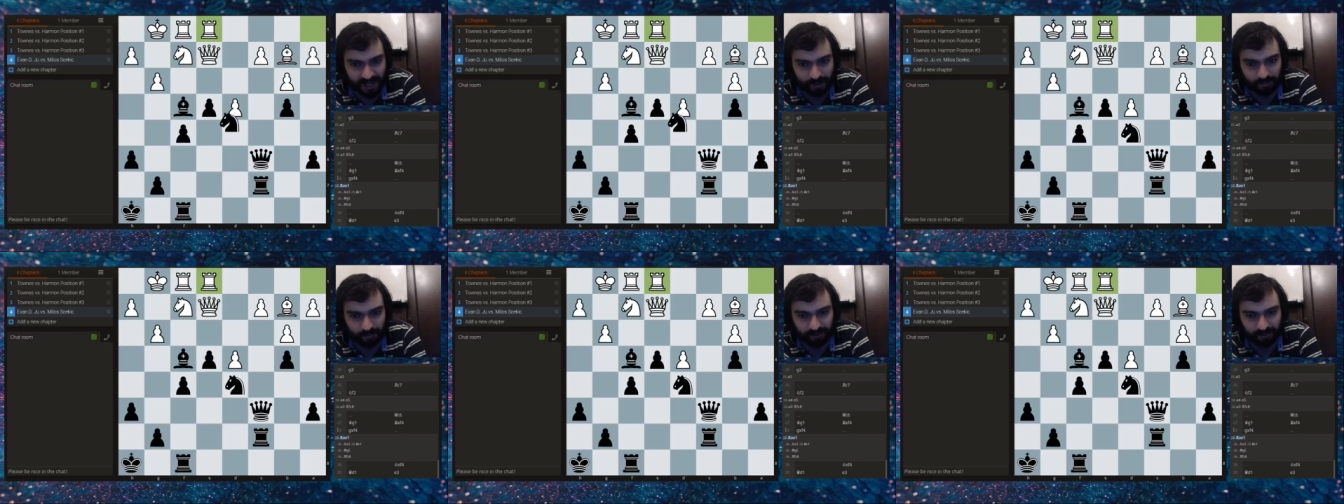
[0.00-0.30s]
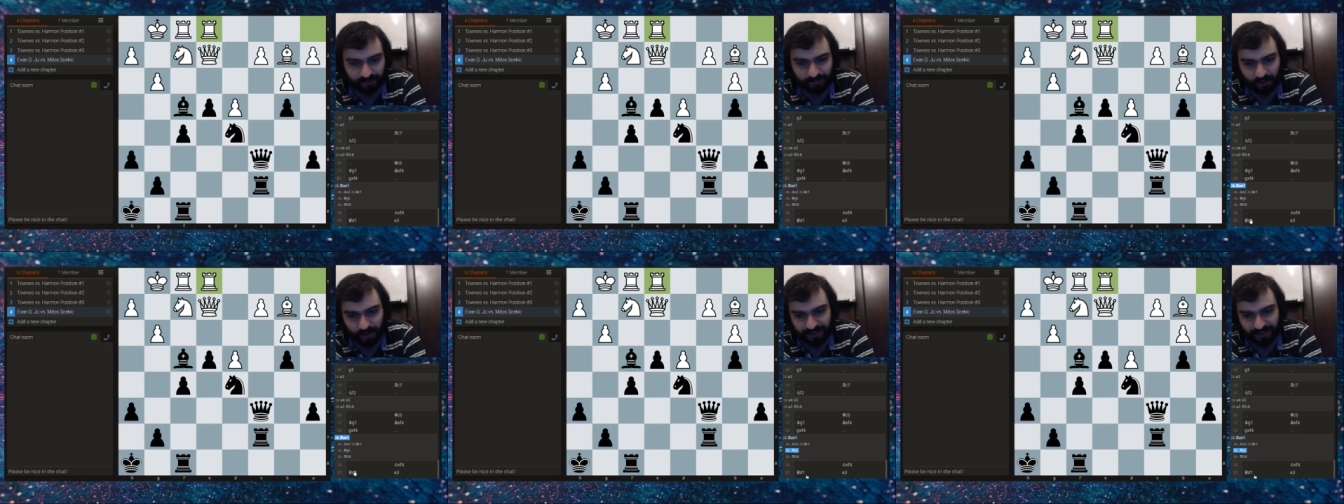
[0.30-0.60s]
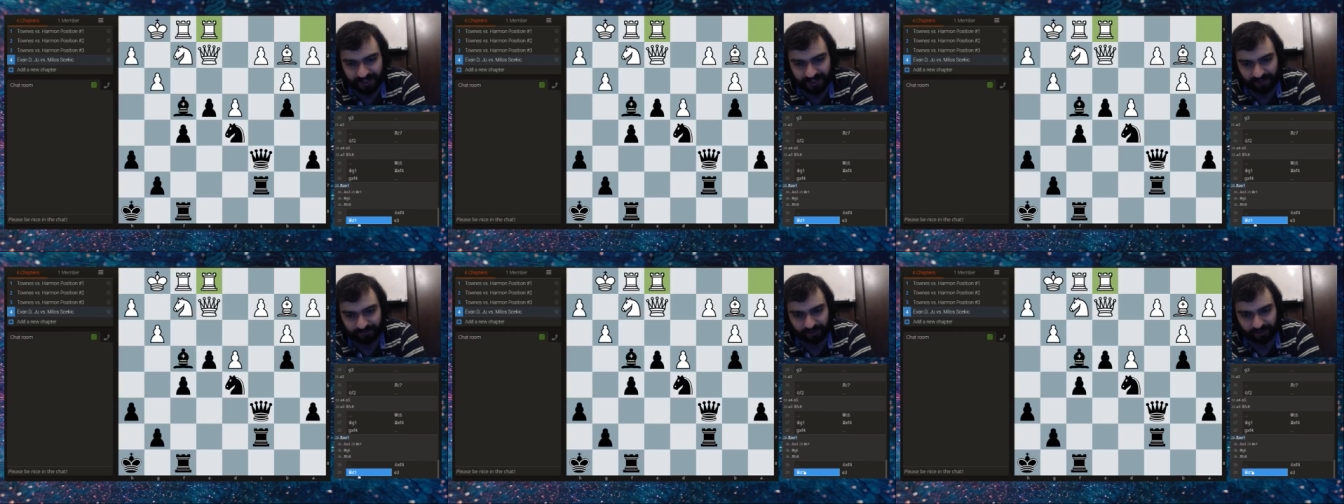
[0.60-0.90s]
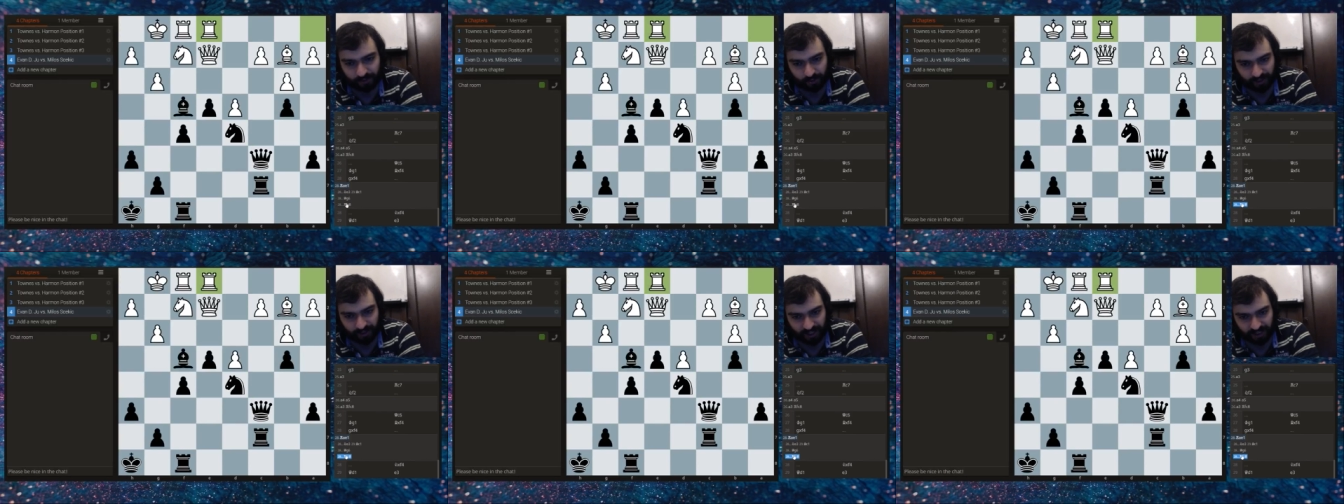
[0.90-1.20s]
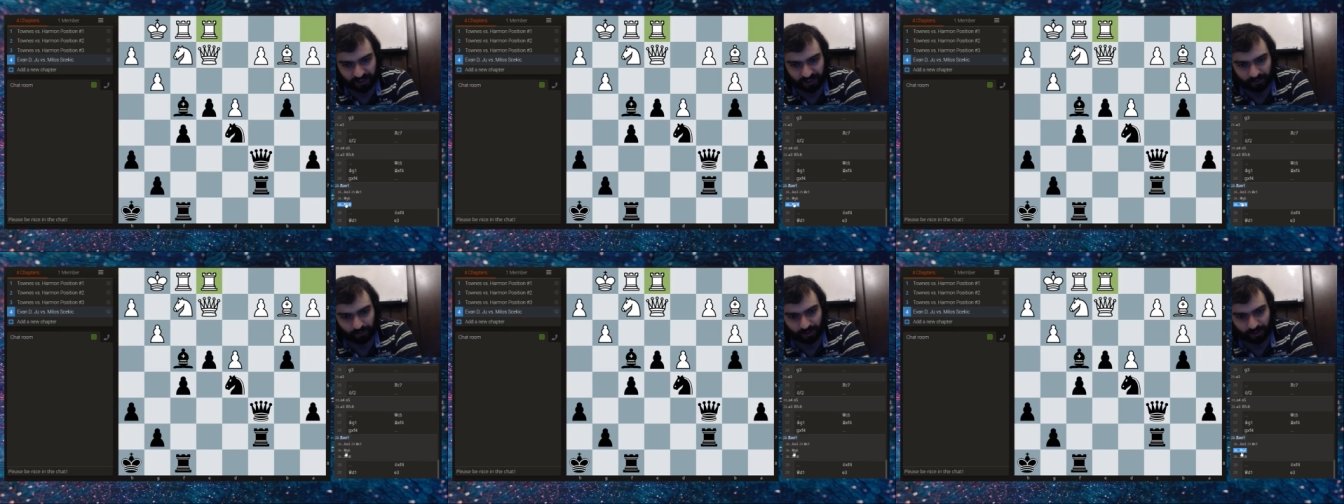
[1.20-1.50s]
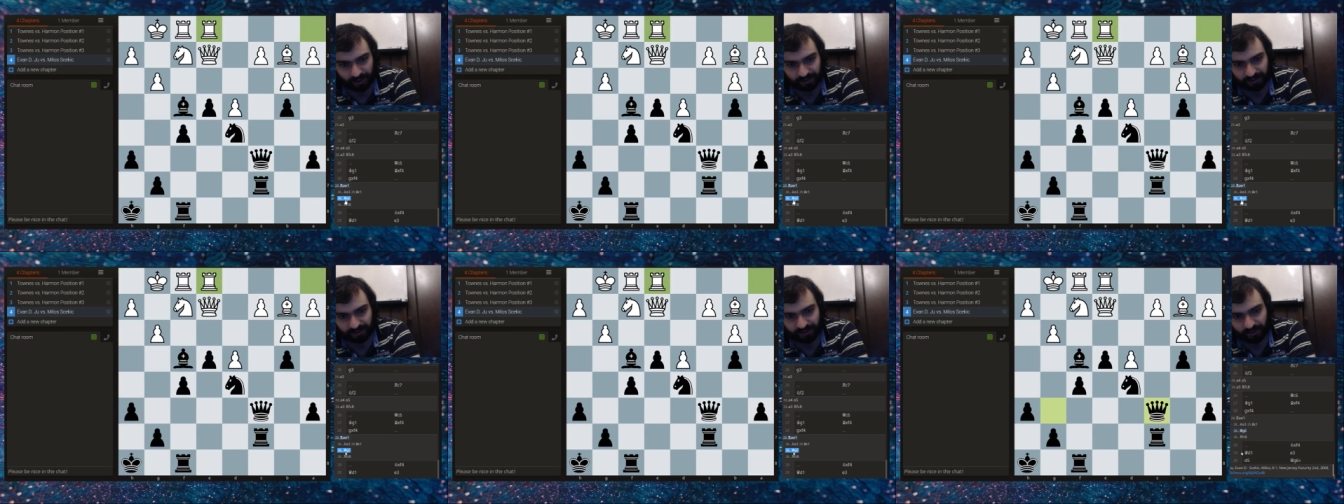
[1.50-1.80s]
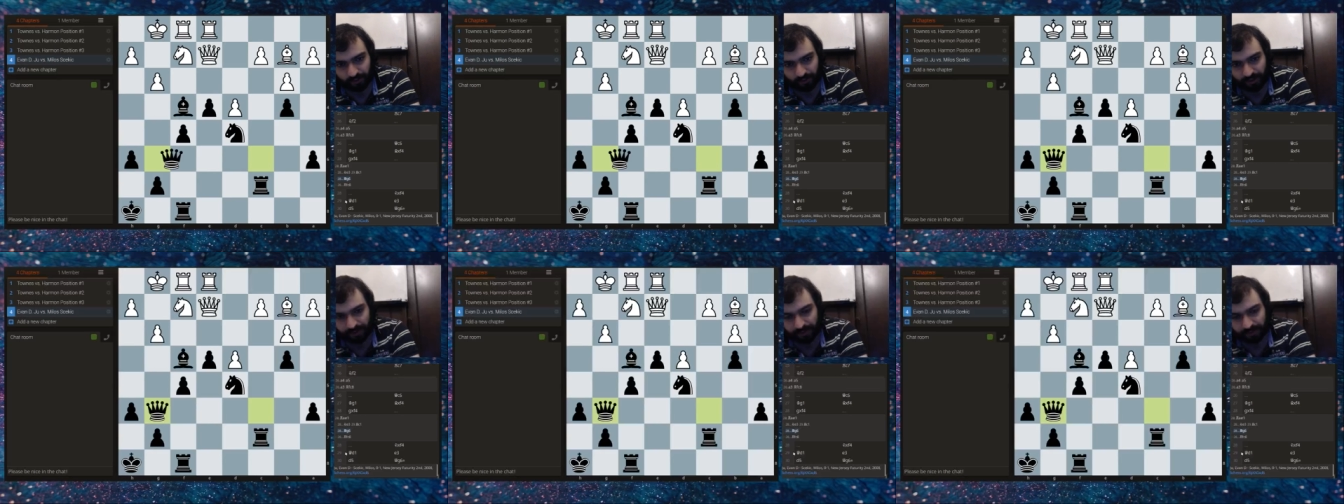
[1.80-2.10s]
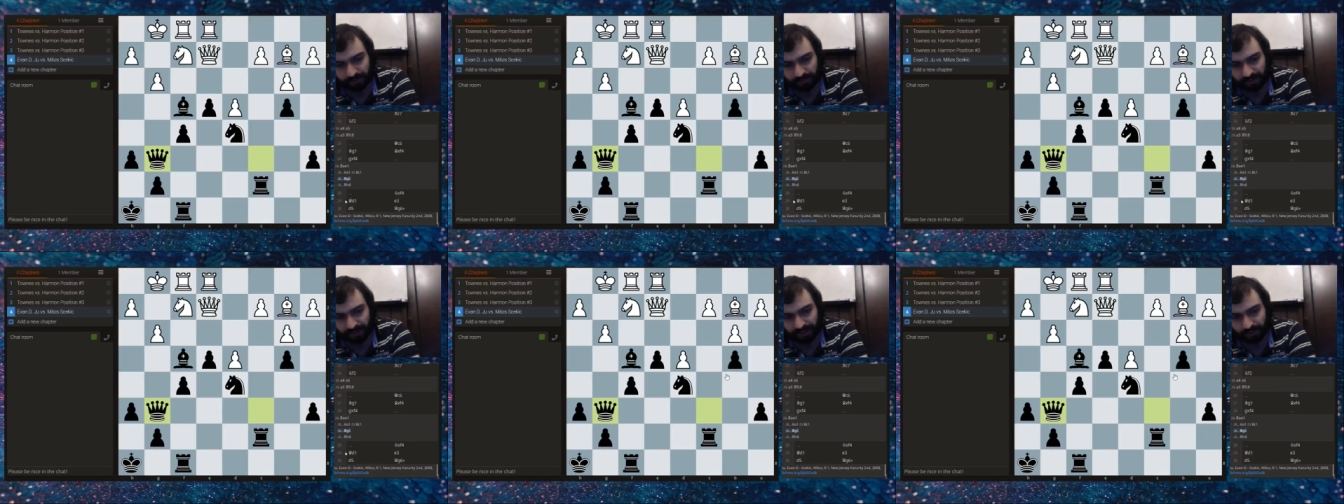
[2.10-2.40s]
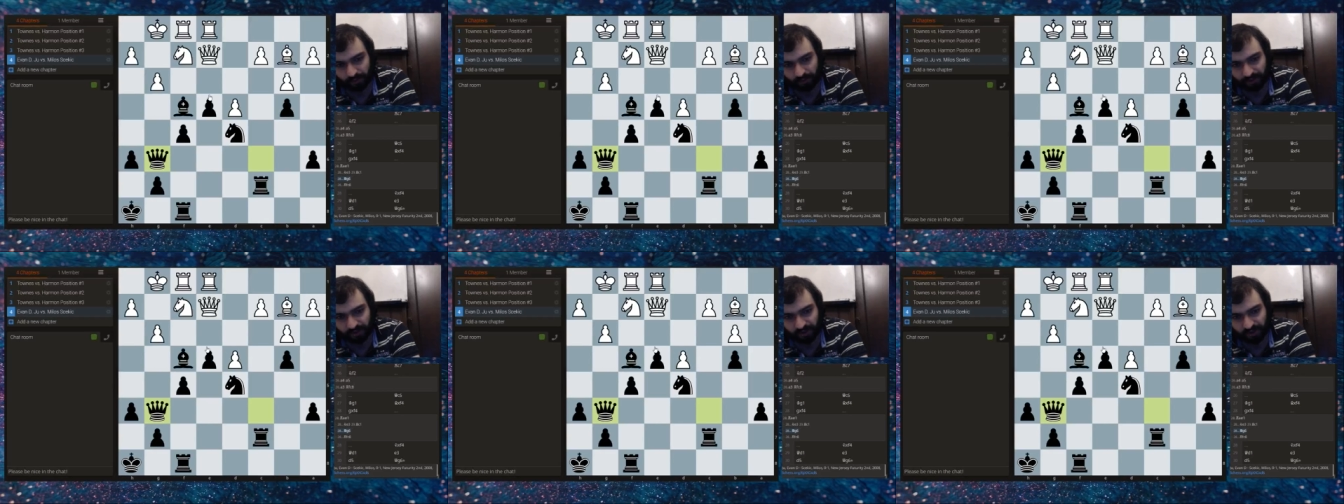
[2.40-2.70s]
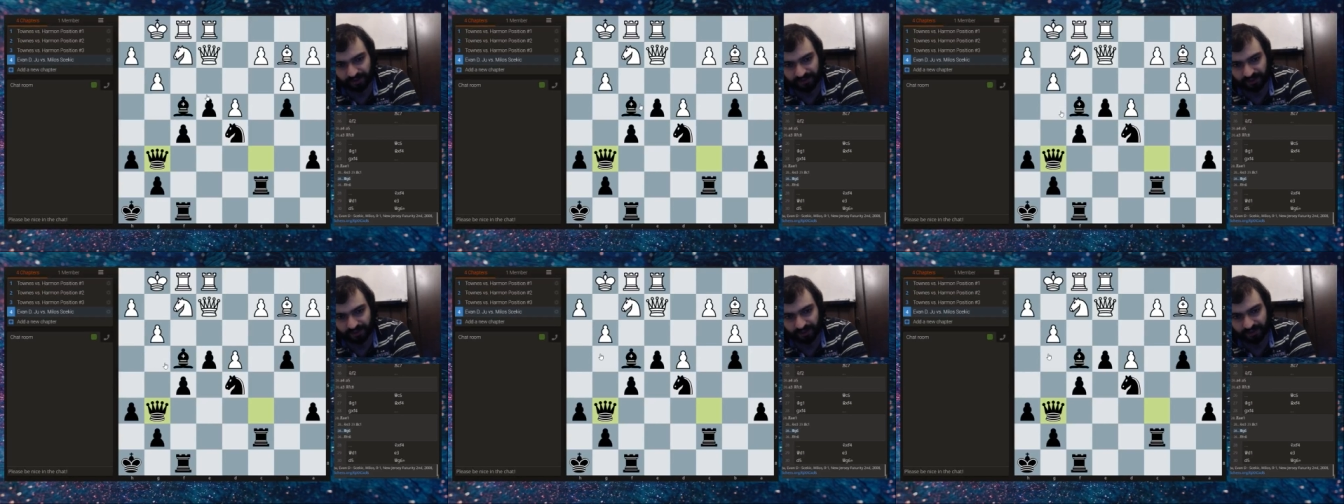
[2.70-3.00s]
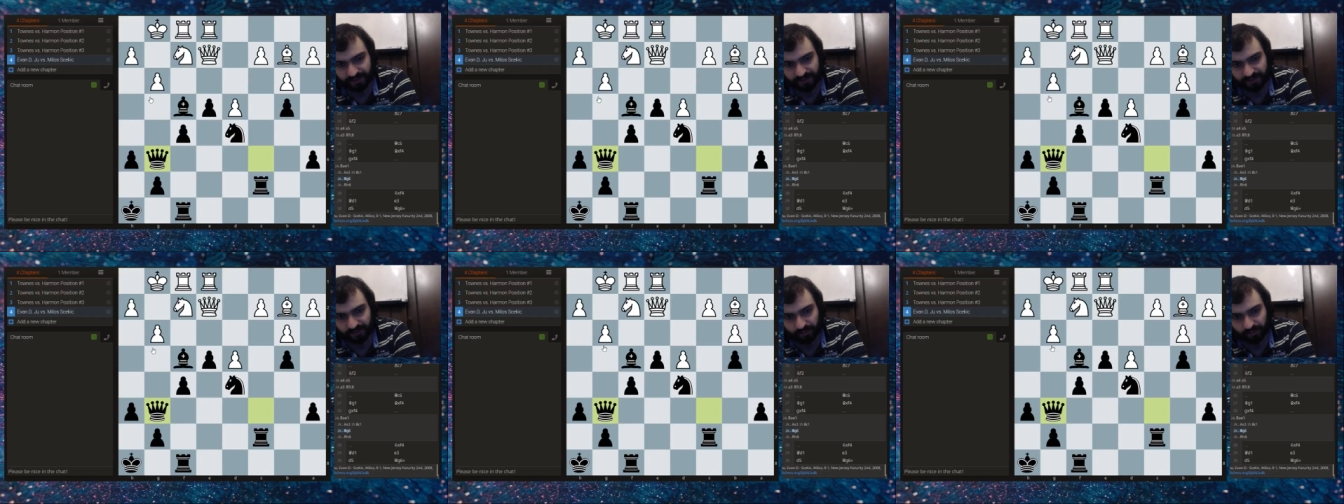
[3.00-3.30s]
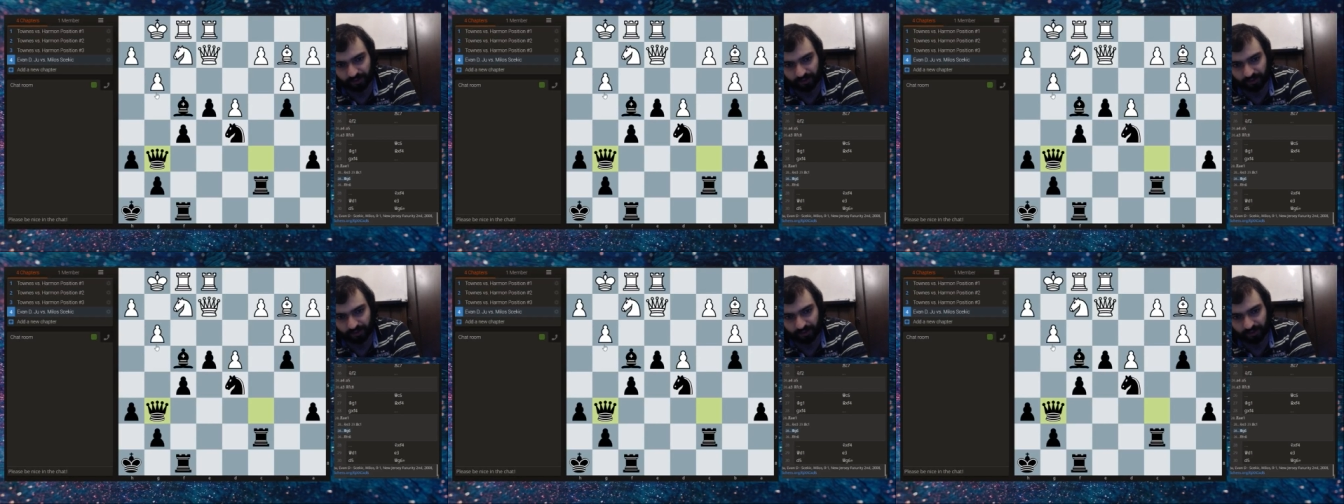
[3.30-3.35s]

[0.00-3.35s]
But of course after rook ae1 you either play queen g6,